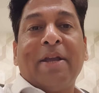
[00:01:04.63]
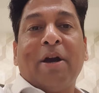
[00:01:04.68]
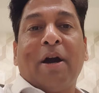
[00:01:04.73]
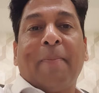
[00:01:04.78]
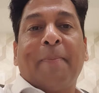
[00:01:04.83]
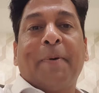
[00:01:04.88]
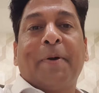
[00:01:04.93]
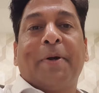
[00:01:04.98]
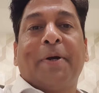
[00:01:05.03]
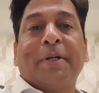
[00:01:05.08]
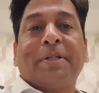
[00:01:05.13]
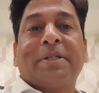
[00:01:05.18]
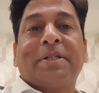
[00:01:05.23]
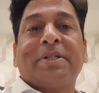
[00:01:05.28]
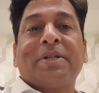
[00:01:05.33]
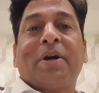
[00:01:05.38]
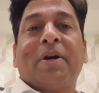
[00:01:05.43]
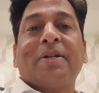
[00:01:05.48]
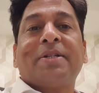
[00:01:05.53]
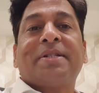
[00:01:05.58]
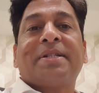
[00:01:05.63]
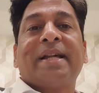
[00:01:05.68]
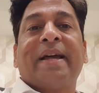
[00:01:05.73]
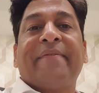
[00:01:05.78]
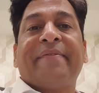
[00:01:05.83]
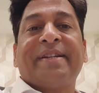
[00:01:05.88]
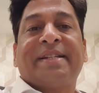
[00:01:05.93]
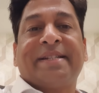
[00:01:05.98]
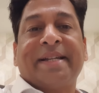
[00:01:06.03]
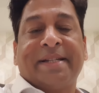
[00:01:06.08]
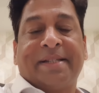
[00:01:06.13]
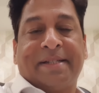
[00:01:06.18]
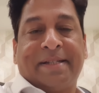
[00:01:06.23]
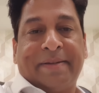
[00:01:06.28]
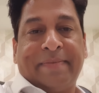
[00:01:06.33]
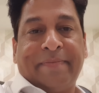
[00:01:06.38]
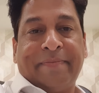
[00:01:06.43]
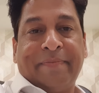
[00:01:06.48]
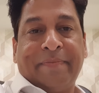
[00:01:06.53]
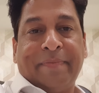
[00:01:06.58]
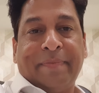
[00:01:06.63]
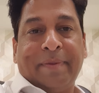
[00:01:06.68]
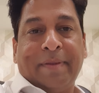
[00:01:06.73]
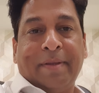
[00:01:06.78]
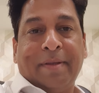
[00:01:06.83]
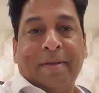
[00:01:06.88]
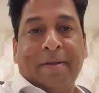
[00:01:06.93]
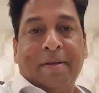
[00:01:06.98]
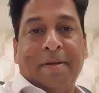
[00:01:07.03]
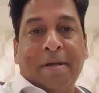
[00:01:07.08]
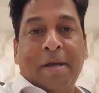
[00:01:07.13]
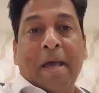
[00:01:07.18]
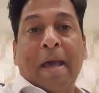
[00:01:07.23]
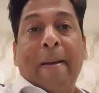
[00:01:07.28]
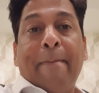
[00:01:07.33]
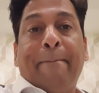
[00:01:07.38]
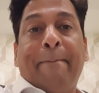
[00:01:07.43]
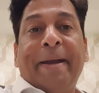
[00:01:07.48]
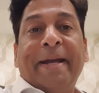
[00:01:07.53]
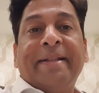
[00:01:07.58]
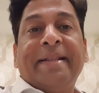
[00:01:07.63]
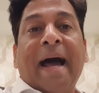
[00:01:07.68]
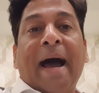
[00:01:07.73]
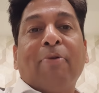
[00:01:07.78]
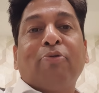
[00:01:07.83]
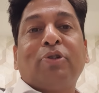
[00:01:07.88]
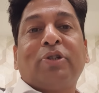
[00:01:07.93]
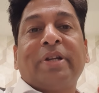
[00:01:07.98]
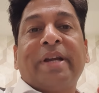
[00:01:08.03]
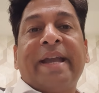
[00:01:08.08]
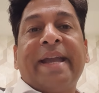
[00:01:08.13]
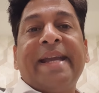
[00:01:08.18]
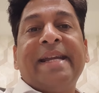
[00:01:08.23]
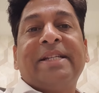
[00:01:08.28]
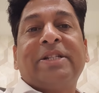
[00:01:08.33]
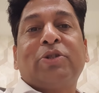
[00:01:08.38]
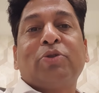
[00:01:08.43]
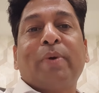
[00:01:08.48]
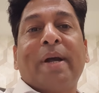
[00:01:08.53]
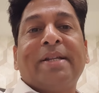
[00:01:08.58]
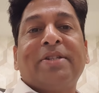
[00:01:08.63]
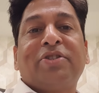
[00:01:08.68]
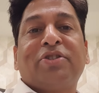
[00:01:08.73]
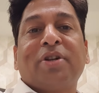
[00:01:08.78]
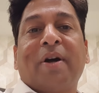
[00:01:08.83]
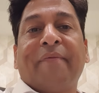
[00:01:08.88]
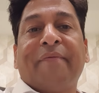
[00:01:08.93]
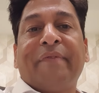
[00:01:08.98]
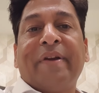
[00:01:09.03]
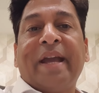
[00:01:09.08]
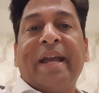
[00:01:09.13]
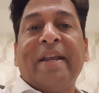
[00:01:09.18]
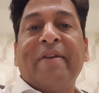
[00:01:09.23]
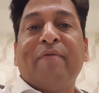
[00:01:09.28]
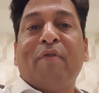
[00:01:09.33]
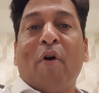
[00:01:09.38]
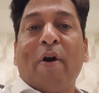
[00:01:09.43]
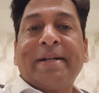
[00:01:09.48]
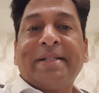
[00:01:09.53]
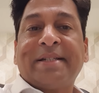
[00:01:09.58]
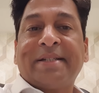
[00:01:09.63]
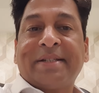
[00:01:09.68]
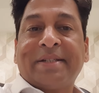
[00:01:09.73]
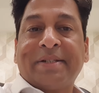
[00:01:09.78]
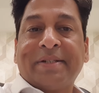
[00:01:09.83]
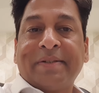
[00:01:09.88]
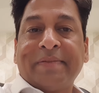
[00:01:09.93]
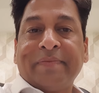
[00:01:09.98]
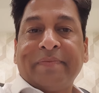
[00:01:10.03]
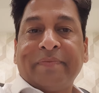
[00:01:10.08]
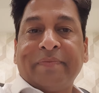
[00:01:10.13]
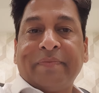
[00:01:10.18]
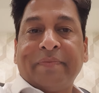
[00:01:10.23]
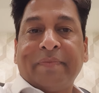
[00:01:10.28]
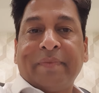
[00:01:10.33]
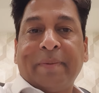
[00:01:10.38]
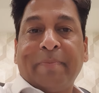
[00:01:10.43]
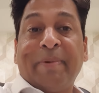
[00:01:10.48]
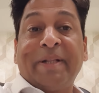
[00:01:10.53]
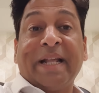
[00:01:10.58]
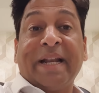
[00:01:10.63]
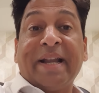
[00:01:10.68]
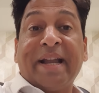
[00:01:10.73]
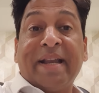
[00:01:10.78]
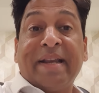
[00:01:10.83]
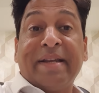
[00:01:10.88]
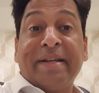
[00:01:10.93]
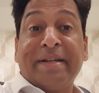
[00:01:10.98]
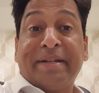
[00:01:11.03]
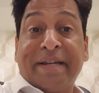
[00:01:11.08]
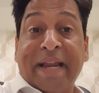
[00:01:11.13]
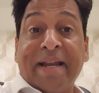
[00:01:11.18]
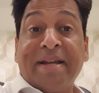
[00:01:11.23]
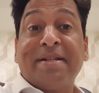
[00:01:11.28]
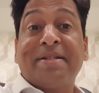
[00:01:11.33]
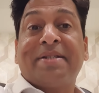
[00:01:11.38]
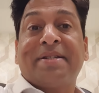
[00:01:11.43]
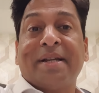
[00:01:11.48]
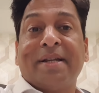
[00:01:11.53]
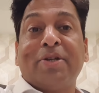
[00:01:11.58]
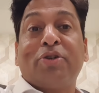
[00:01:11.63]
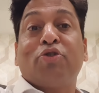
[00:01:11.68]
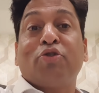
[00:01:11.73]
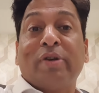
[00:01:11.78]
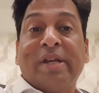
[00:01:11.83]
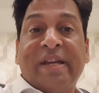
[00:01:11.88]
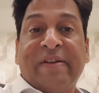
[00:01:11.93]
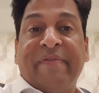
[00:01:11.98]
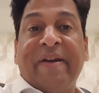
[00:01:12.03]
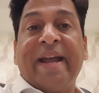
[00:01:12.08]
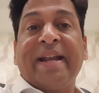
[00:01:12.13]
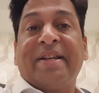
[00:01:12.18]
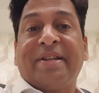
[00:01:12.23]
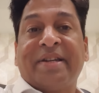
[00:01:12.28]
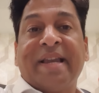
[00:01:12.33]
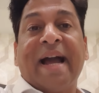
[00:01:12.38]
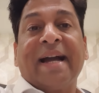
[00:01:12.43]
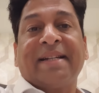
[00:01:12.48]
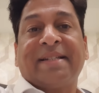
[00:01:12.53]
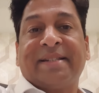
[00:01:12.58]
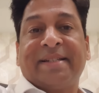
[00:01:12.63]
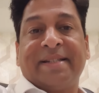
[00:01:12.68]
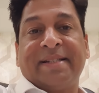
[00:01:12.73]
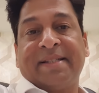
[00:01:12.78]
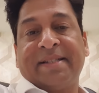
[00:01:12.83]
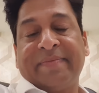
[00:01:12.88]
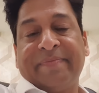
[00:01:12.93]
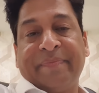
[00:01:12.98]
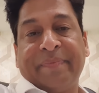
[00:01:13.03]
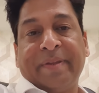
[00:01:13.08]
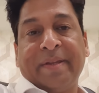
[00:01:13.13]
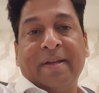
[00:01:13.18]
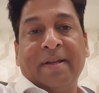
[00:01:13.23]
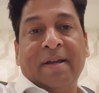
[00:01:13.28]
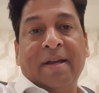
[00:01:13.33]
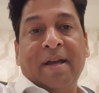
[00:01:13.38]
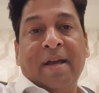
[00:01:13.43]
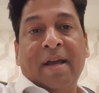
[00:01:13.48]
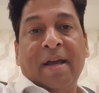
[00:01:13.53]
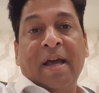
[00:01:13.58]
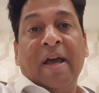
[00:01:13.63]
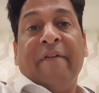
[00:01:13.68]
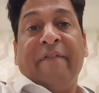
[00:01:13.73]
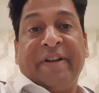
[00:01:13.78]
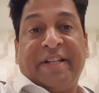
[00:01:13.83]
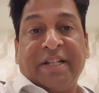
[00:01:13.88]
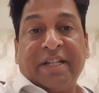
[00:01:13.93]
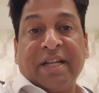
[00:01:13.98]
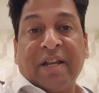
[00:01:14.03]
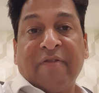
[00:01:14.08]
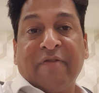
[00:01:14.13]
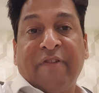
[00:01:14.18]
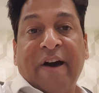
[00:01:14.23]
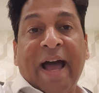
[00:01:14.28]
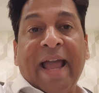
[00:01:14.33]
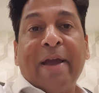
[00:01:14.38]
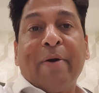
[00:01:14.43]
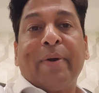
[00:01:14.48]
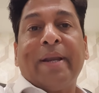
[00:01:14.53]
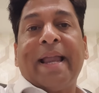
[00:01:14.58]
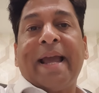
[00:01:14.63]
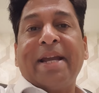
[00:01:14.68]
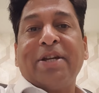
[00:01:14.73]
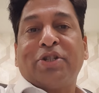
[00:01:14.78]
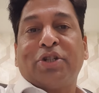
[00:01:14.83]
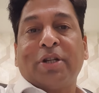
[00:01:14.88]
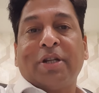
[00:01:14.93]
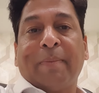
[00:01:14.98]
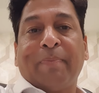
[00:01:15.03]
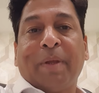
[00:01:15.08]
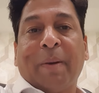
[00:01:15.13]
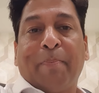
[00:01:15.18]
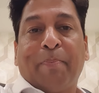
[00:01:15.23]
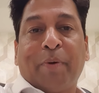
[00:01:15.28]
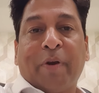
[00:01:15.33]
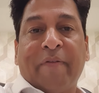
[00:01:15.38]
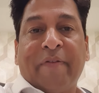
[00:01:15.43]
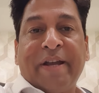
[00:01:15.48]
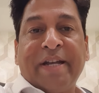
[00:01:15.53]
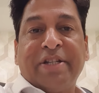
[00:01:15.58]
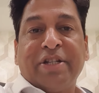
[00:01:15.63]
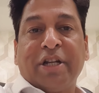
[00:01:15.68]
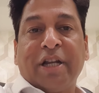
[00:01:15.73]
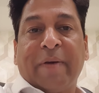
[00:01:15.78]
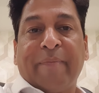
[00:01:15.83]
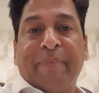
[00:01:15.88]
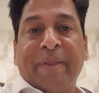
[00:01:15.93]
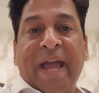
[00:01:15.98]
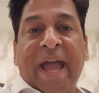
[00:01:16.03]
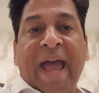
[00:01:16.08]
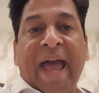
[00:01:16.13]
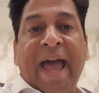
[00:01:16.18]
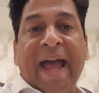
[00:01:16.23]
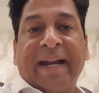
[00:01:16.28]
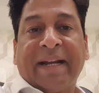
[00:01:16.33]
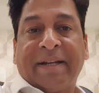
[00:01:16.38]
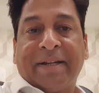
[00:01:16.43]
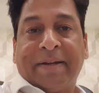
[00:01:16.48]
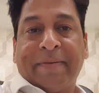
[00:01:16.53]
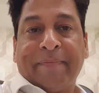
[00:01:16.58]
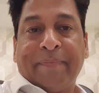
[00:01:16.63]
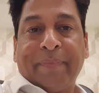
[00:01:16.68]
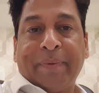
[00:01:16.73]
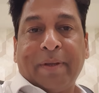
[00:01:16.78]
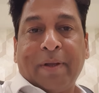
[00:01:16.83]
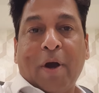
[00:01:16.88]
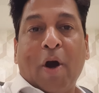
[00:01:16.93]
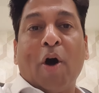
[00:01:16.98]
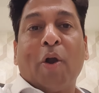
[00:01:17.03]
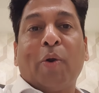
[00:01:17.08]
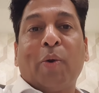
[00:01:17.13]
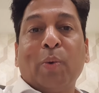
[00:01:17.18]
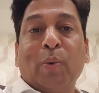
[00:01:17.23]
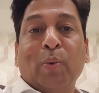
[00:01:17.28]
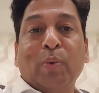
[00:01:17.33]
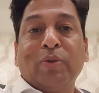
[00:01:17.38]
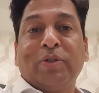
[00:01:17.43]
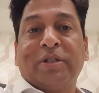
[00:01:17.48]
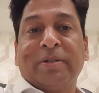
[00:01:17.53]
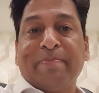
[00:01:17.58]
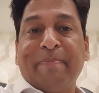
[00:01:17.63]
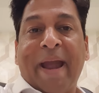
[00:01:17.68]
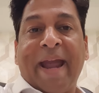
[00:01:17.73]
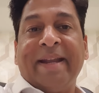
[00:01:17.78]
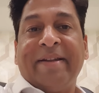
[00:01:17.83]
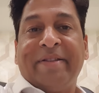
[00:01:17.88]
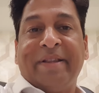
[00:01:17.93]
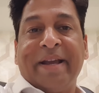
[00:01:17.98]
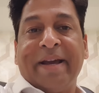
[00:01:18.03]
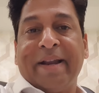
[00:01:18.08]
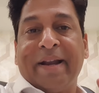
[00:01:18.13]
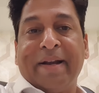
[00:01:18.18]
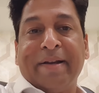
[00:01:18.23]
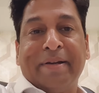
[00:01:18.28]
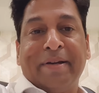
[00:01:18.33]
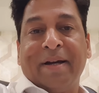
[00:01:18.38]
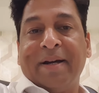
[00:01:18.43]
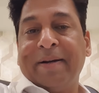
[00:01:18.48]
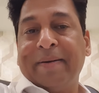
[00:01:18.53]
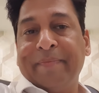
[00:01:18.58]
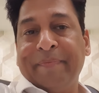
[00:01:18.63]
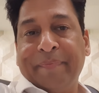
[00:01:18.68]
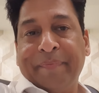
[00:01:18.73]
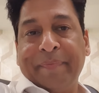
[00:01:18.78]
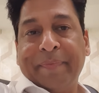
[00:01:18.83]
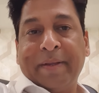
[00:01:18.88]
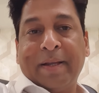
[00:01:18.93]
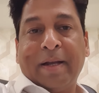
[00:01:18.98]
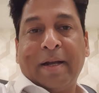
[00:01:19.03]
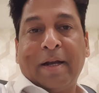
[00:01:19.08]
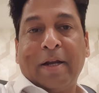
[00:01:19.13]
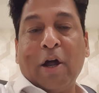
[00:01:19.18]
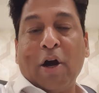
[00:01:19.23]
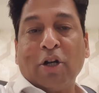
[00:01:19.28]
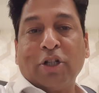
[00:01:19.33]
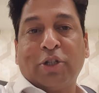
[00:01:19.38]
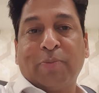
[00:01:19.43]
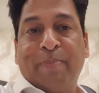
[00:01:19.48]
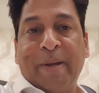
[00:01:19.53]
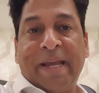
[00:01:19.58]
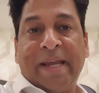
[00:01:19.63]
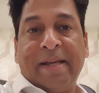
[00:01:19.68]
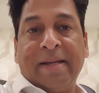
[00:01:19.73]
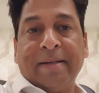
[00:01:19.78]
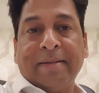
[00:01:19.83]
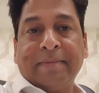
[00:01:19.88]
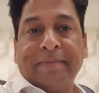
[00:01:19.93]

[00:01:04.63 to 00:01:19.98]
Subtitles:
of goods or services without issuance of invoice with an intention to evade taxes, which is in violation of the provision of the Act or rules made thereunder. Clause B.